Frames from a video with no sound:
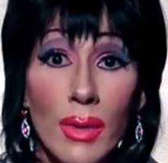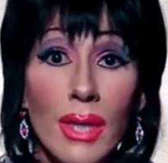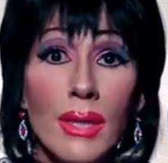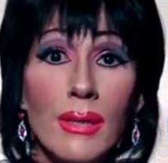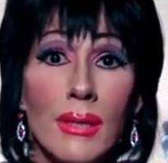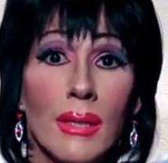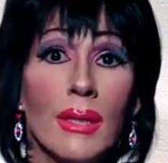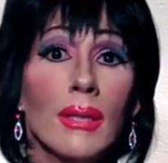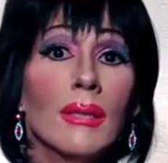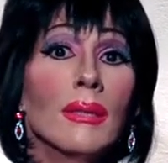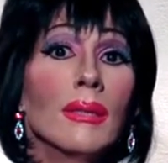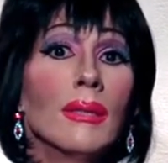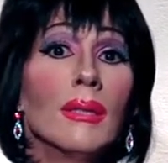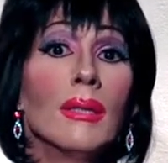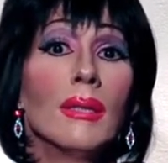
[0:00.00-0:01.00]

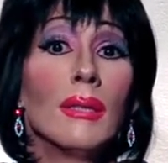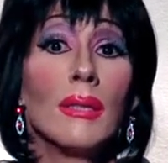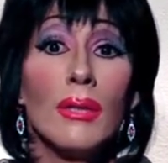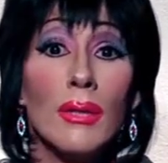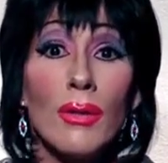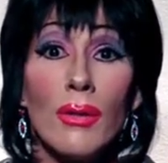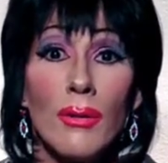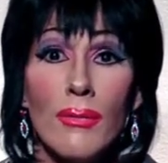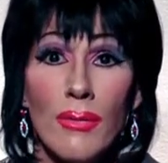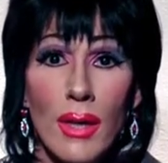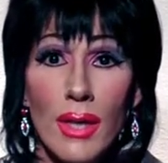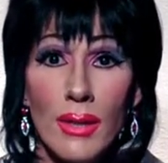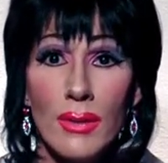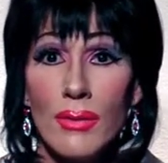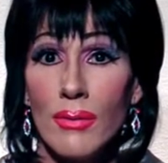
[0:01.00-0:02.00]
Reason, your
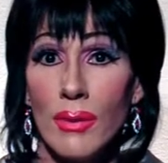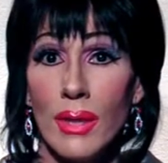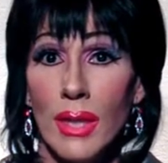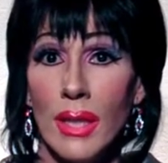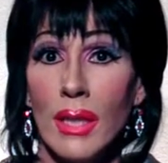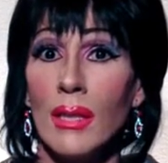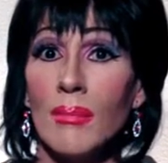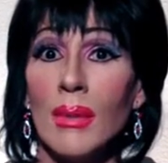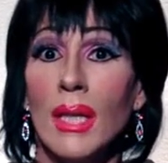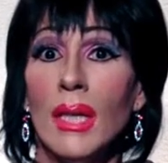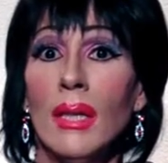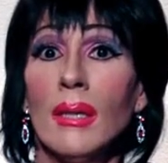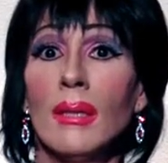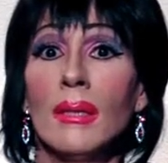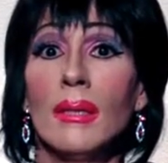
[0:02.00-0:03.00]
viceroy in
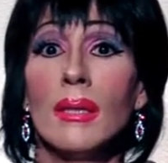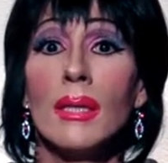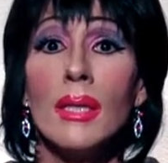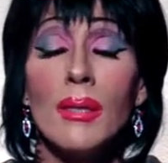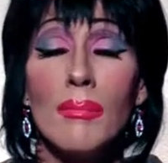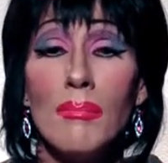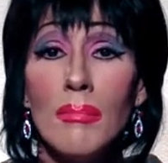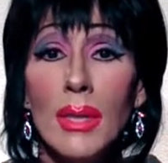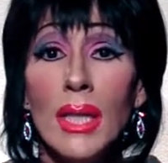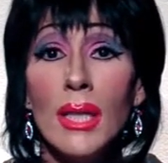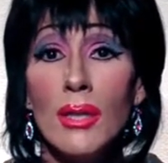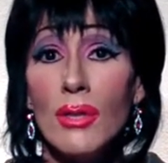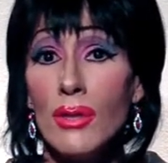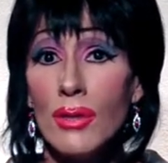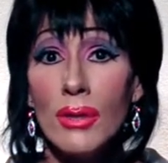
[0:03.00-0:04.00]

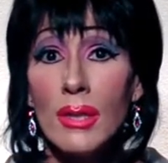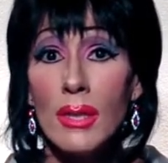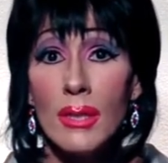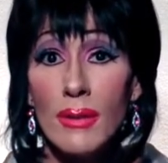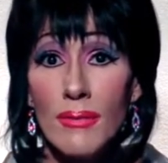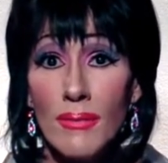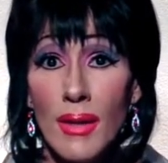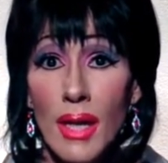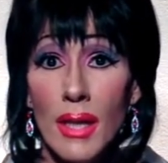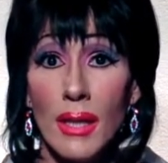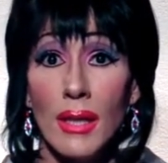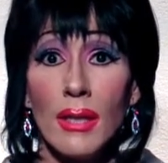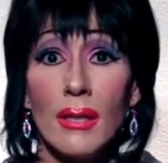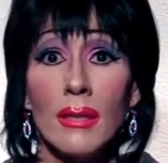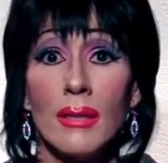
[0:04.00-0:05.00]
me should
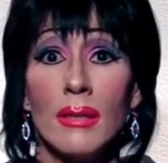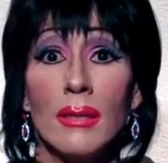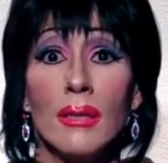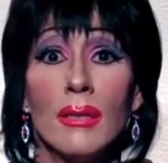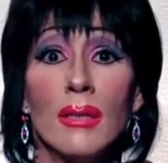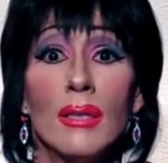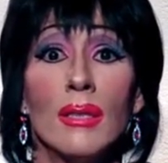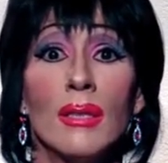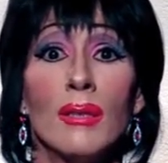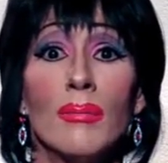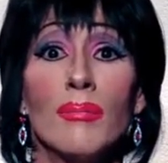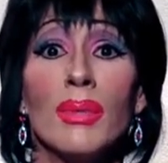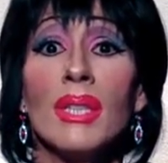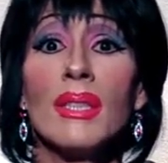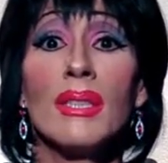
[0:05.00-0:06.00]
defend,
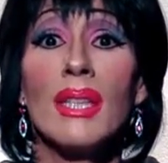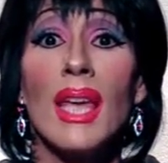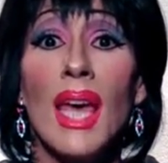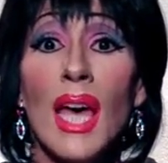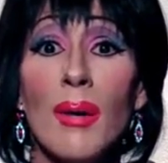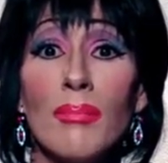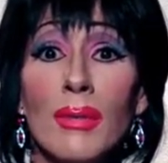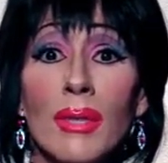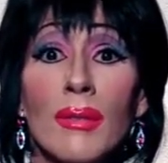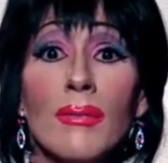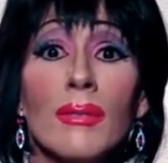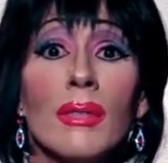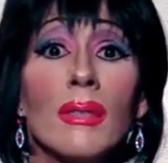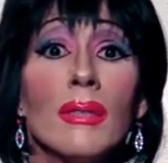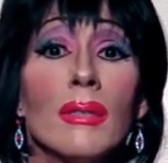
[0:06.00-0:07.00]
but is
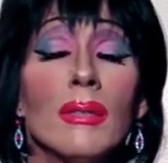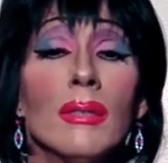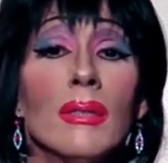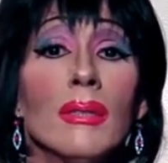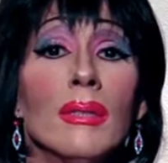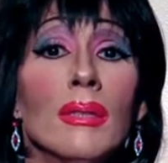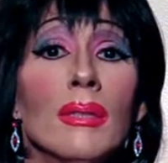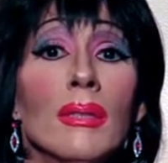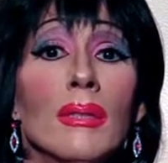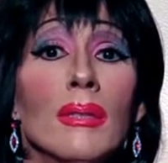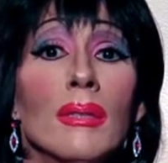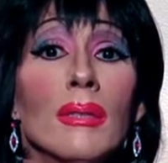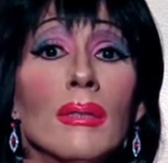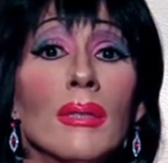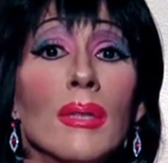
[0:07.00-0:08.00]
captive
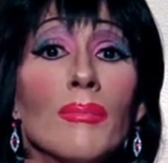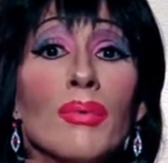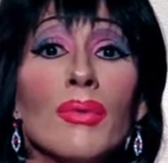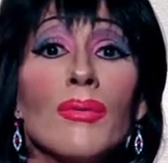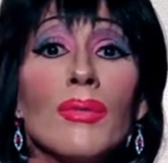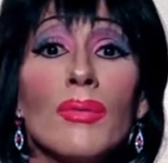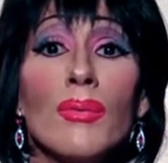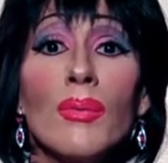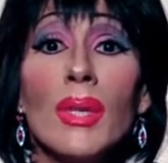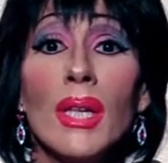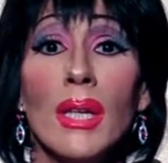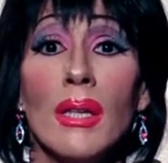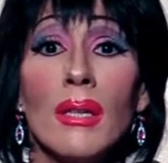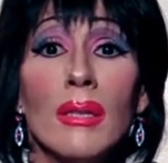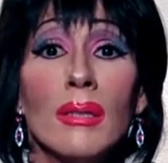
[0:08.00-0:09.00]
and proves
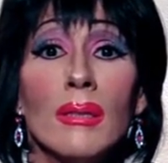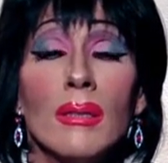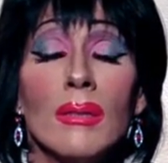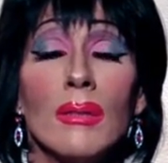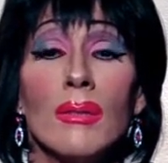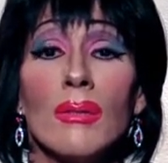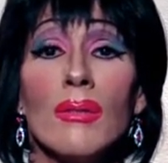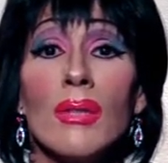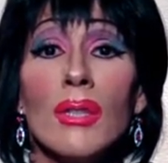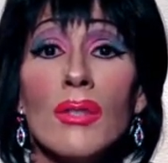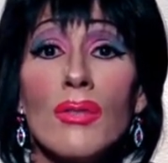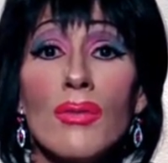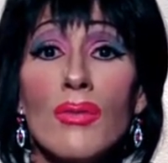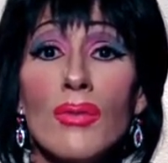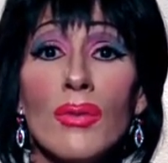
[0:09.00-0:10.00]
weak or
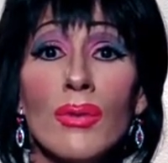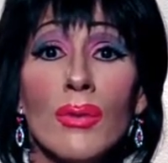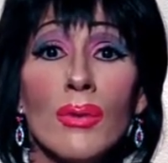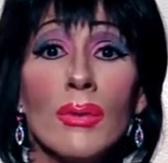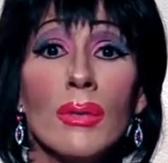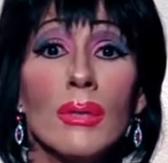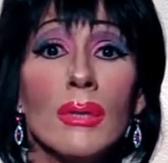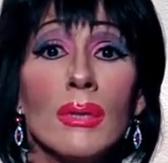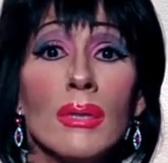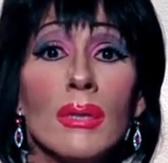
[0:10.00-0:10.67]
untrue.